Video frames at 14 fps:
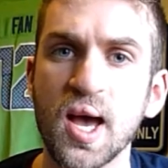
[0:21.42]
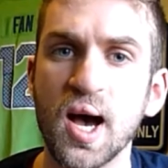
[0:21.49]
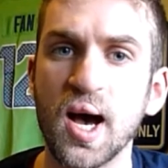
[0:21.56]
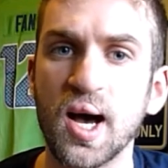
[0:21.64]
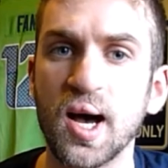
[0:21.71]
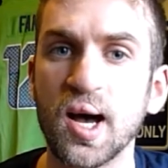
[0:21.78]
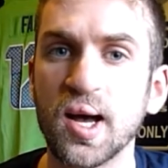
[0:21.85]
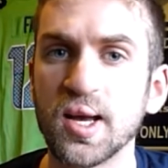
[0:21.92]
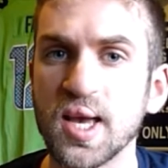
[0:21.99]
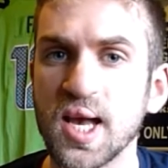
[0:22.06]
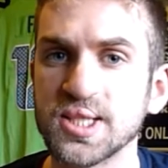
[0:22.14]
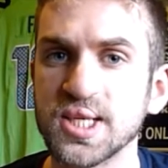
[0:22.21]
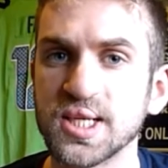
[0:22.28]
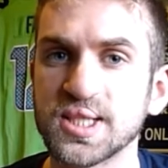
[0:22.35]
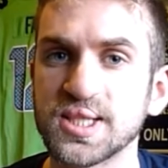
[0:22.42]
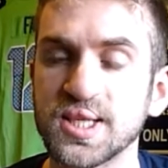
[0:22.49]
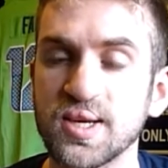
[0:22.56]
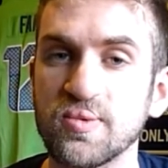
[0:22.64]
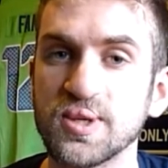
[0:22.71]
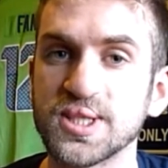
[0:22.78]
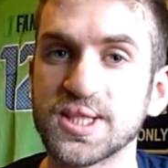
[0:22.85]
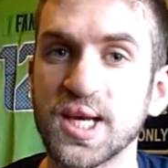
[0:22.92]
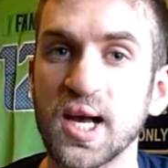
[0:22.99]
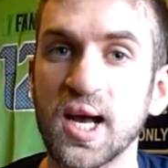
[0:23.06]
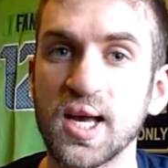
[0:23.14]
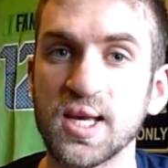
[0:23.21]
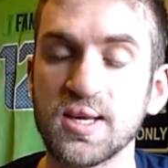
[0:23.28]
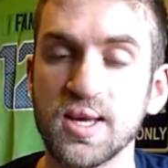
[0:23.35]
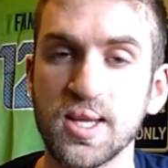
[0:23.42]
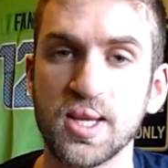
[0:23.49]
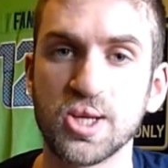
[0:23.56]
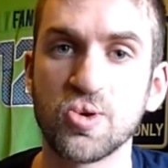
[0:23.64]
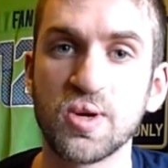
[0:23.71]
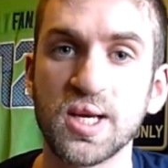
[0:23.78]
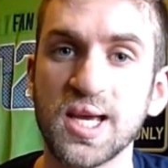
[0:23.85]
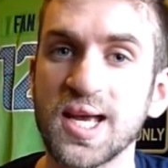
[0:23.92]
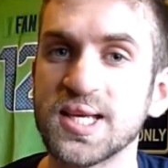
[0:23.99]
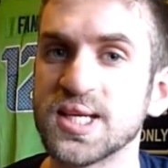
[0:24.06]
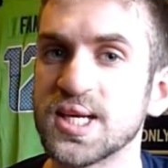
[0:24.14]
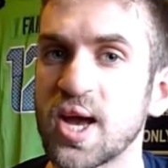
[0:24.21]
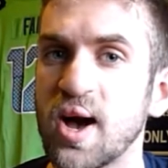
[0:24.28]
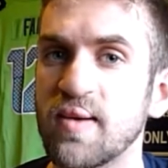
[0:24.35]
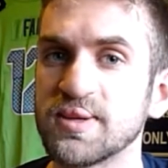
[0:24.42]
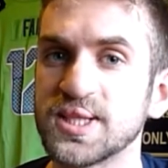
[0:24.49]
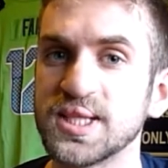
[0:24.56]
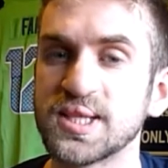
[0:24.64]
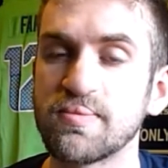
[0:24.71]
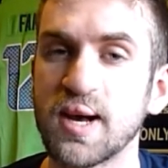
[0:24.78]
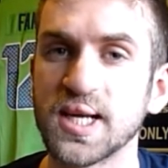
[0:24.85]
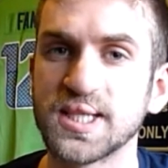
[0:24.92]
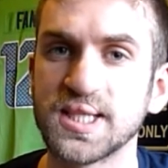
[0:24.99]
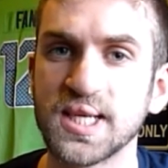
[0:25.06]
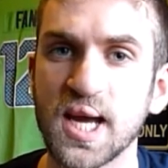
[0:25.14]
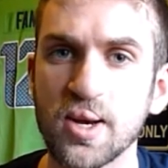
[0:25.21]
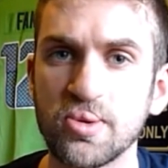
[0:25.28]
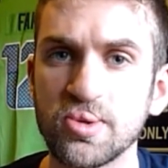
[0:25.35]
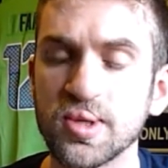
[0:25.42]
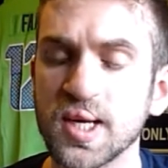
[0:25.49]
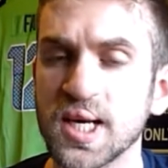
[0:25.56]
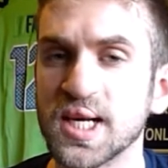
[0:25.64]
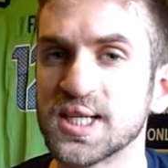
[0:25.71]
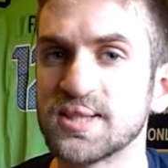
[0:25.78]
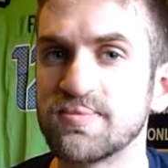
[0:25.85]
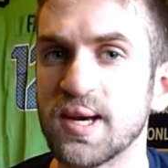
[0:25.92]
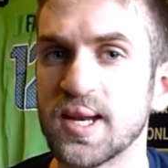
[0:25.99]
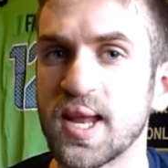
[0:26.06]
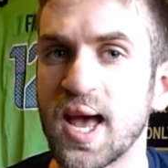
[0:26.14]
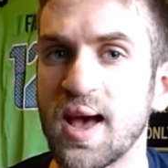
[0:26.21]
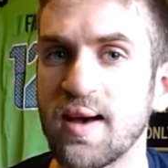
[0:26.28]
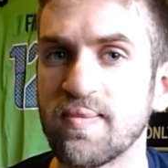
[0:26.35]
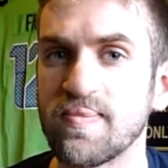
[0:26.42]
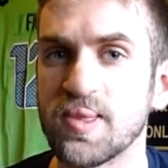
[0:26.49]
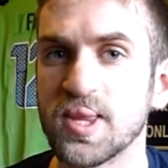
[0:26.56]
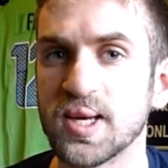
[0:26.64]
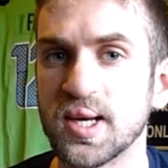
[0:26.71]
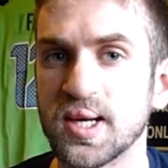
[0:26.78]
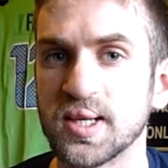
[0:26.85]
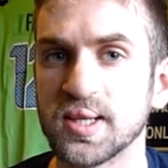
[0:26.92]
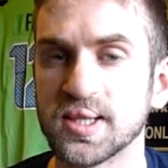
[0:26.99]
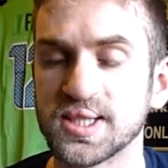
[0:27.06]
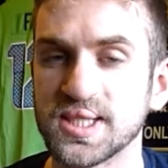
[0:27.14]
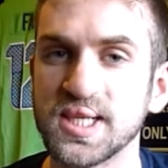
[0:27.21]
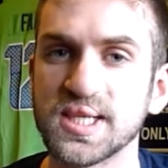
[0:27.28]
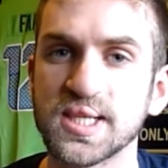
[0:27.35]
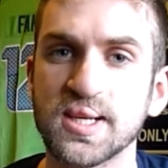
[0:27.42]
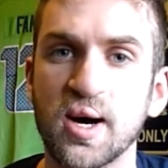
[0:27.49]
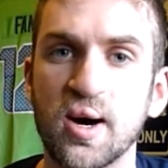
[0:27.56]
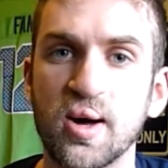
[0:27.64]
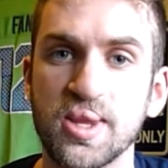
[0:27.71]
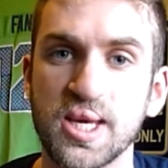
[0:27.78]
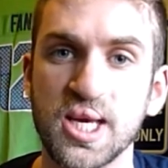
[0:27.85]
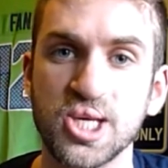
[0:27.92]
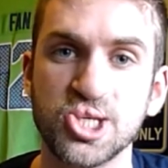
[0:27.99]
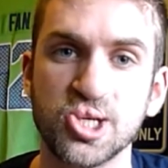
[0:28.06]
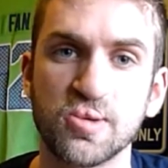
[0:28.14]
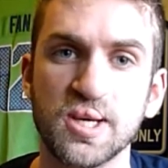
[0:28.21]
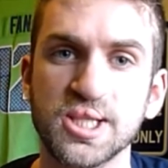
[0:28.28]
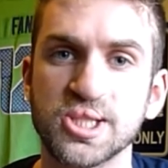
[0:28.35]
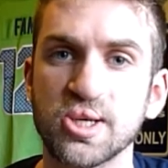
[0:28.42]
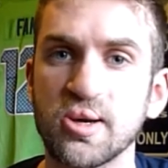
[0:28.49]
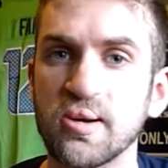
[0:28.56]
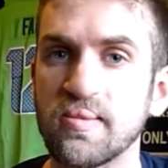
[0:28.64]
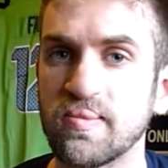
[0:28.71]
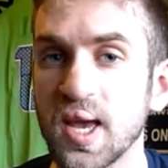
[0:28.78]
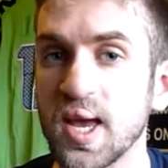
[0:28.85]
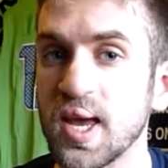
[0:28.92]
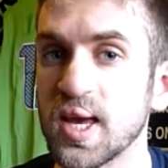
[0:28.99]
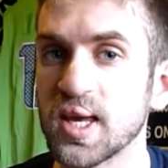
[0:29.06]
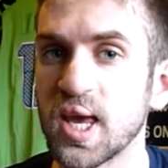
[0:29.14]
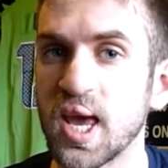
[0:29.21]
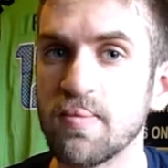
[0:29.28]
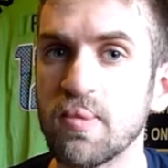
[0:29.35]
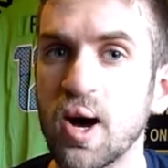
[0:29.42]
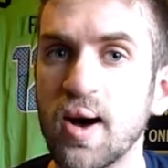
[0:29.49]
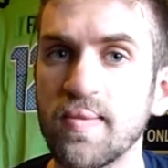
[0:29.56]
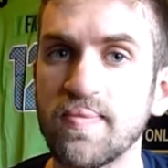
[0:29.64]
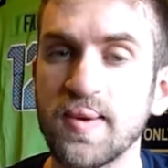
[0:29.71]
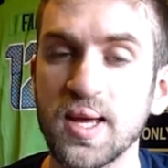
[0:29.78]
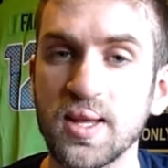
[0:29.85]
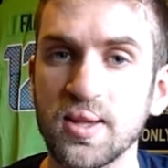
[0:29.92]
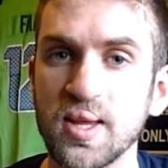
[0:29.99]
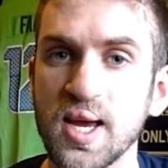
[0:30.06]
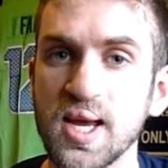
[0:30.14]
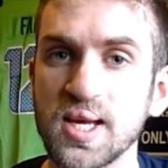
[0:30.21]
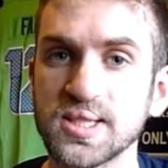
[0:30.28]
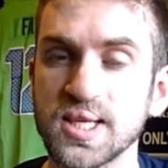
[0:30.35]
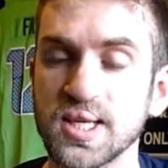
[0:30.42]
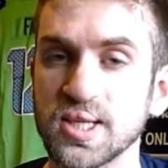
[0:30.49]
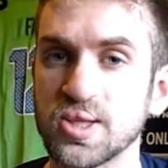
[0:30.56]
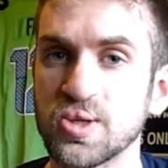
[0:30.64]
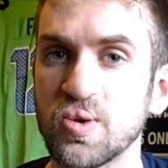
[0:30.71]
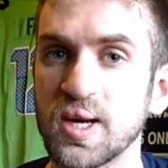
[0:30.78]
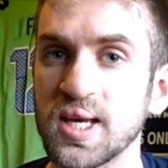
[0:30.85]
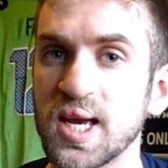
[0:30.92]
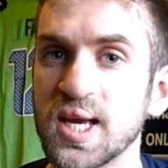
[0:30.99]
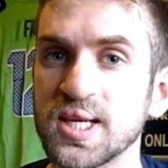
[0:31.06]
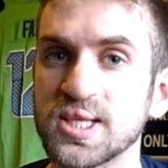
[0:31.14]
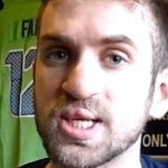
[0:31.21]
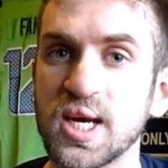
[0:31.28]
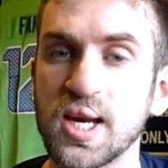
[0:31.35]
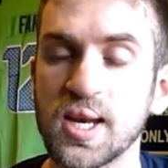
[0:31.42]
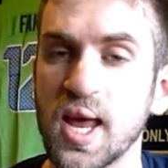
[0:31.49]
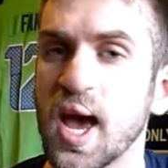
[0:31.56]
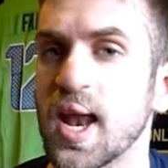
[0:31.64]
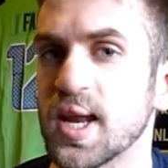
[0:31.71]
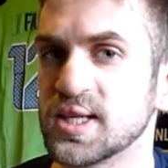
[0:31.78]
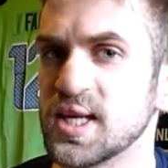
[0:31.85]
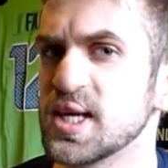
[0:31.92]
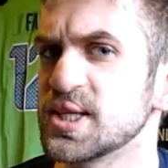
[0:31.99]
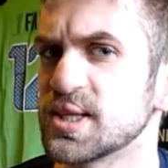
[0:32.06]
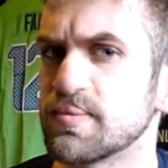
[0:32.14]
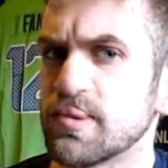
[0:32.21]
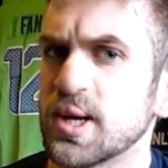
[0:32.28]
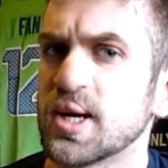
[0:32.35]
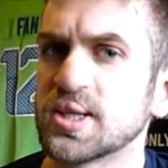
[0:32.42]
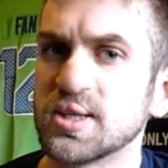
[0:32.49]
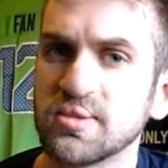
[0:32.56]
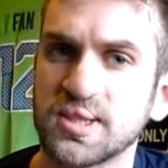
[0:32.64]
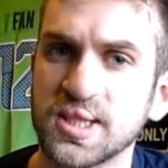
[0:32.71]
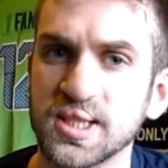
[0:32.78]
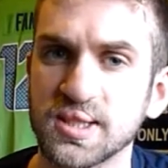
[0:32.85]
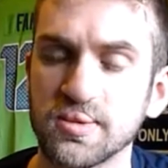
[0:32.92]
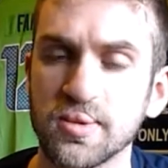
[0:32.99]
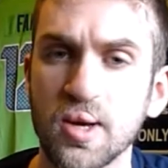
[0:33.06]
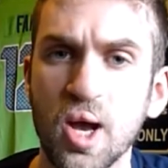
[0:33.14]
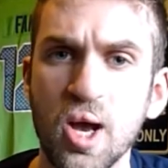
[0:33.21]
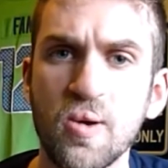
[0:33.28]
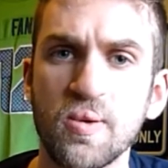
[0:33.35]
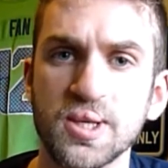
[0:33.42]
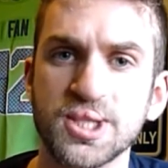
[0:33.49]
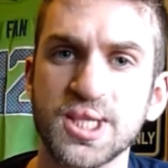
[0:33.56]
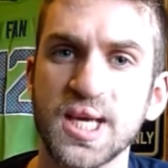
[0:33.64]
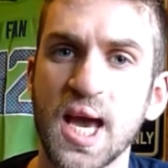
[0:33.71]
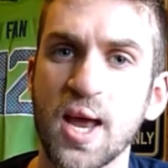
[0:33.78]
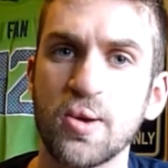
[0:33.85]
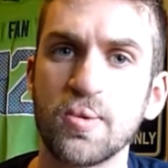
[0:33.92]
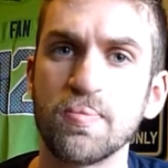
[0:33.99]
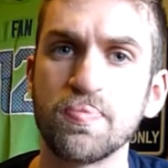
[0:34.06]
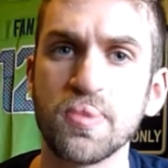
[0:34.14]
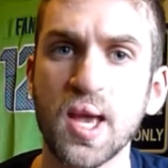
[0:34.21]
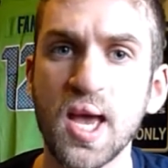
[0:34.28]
Ed Dickson was signed in the 2018 offseason by Seattle, spent half the season on the injured reserve, which came off it late in 2018, had a decent productive season with Seattle.